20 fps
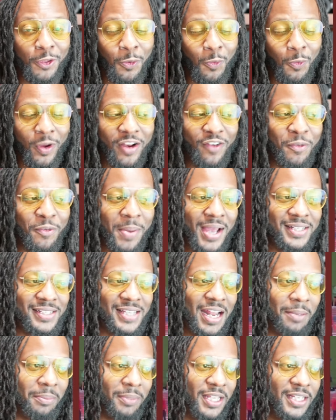than what everybody's
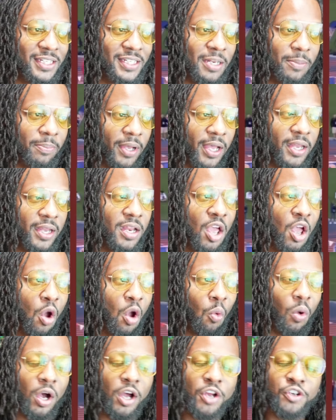got him listed, but
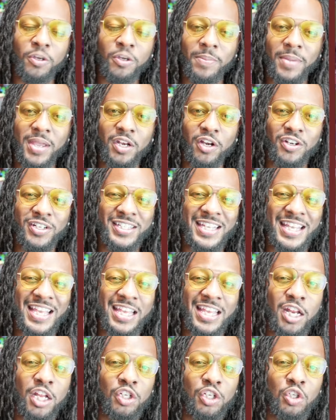one hundred meter,
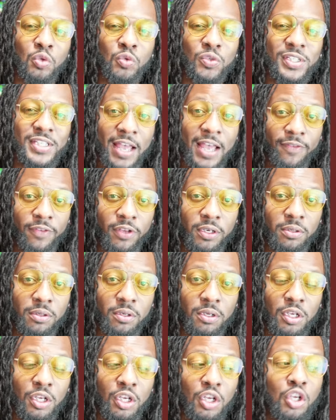ten two seven,
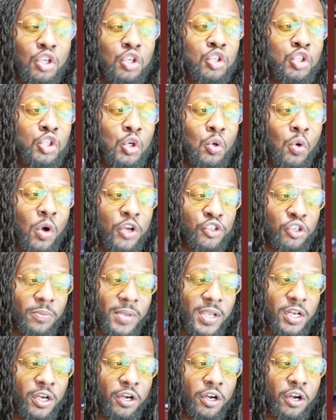two hundred
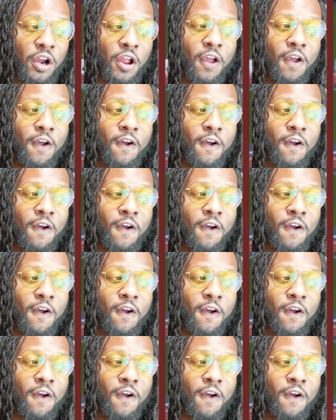meter,